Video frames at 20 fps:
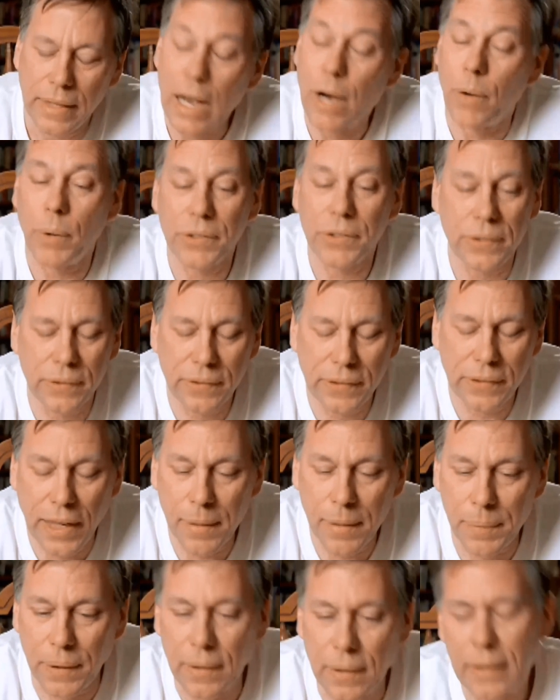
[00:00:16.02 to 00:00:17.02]
Yeah, it wasn't
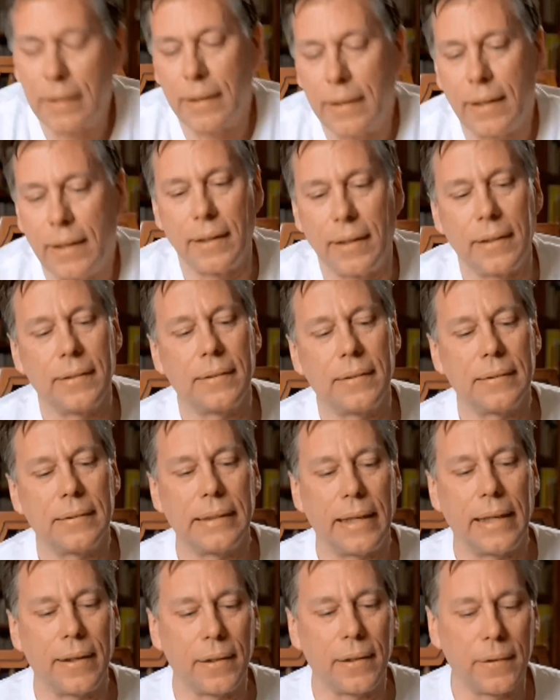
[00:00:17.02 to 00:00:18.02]
stable.
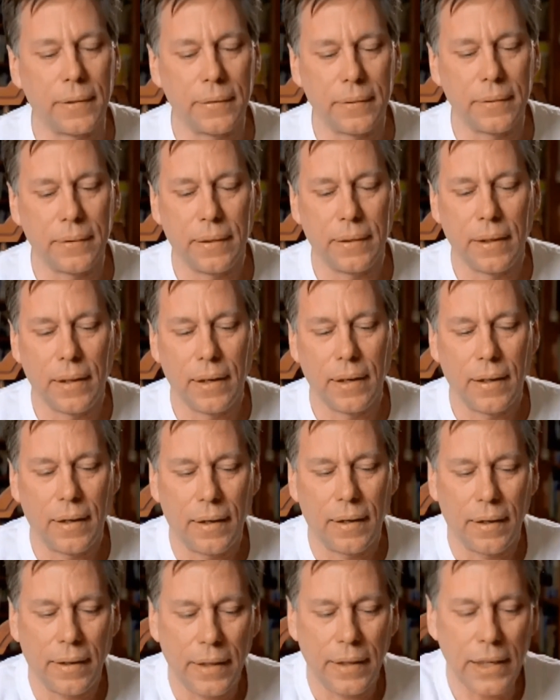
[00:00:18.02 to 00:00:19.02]
Now,
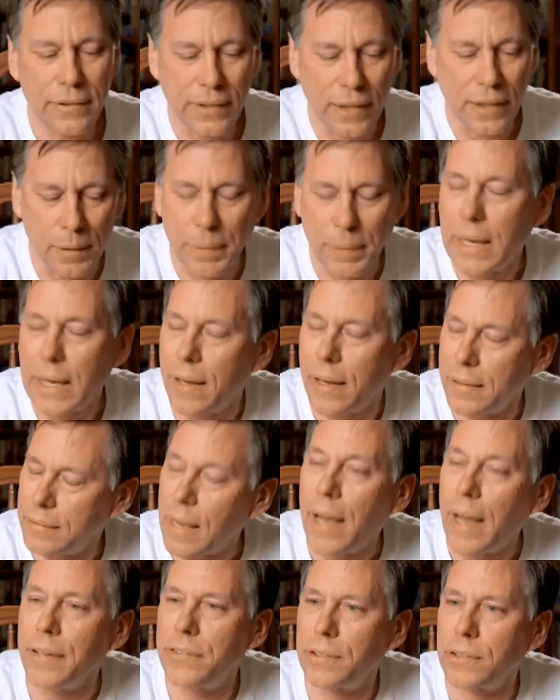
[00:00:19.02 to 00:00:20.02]
each element
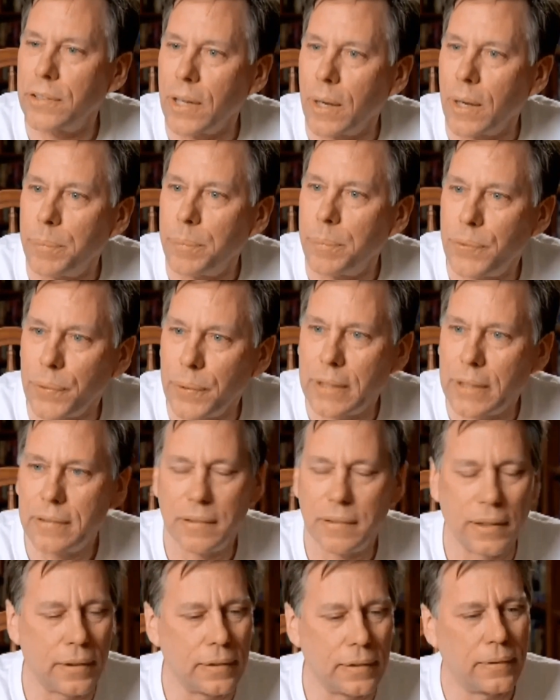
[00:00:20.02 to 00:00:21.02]
has isotopes. For
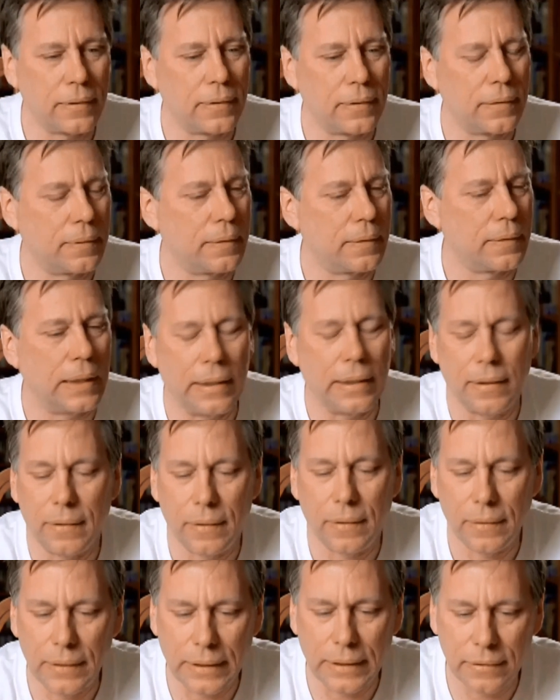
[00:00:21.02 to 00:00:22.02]
instance,
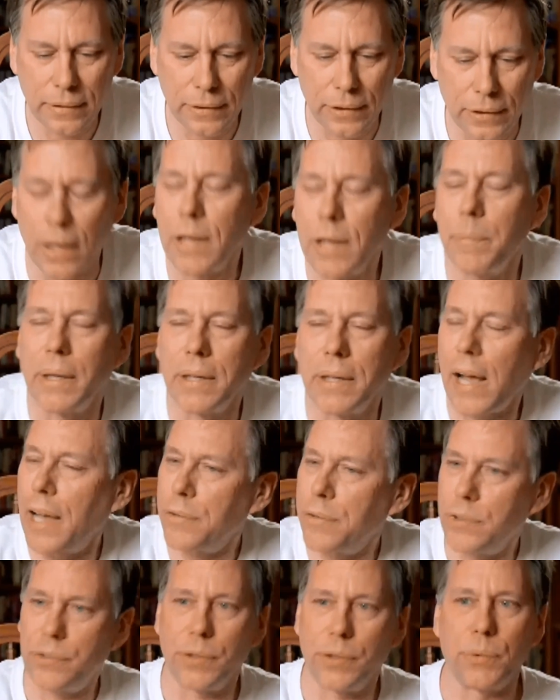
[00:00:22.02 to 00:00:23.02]
let's talk about
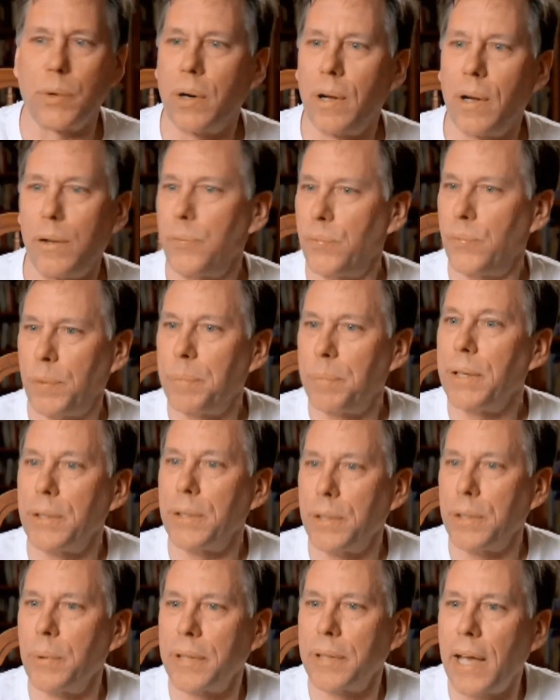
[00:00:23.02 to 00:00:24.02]
hydrogen. We're all
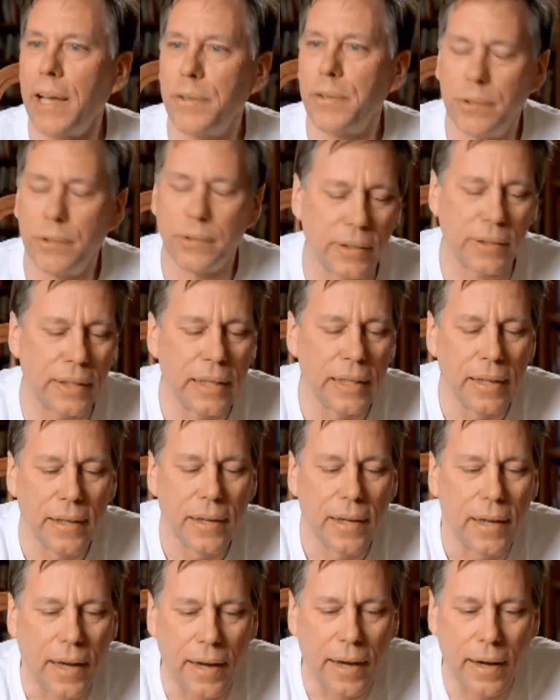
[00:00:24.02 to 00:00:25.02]
familiar with hydrogen.
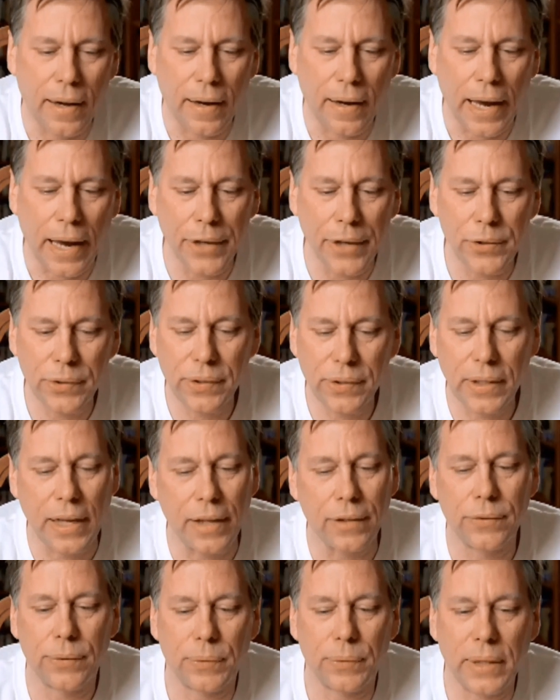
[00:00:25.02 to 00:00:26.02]
Hydrogen
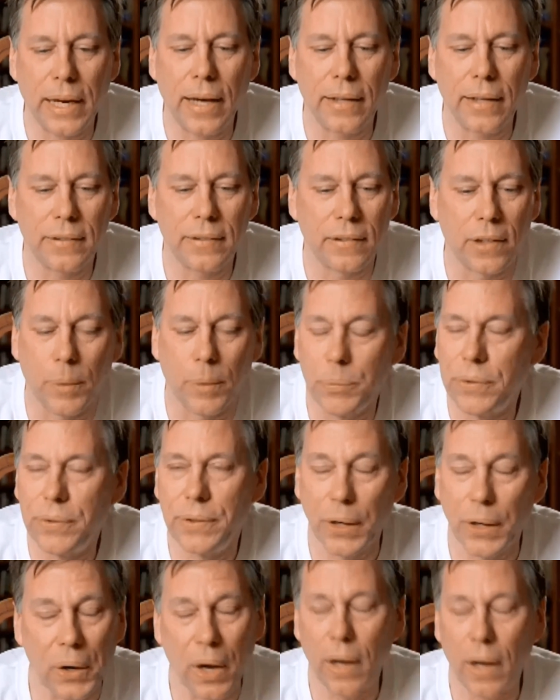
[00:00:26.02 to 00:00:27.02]
has 3 isotopes.
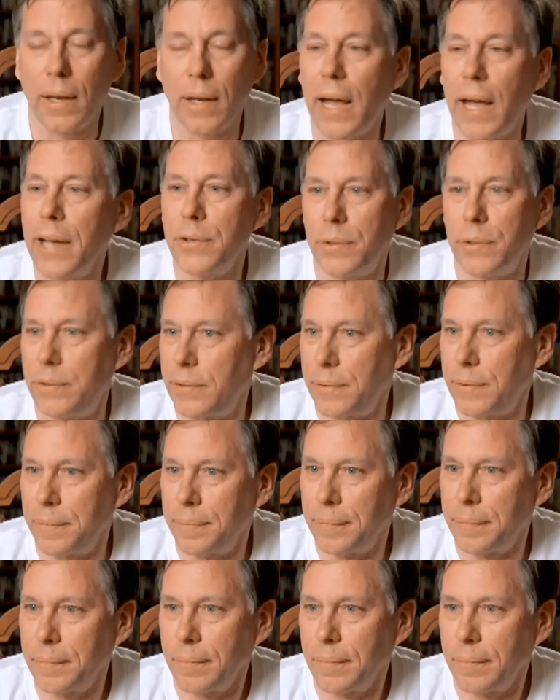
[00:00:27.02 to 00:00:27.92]
They're all hydrogen.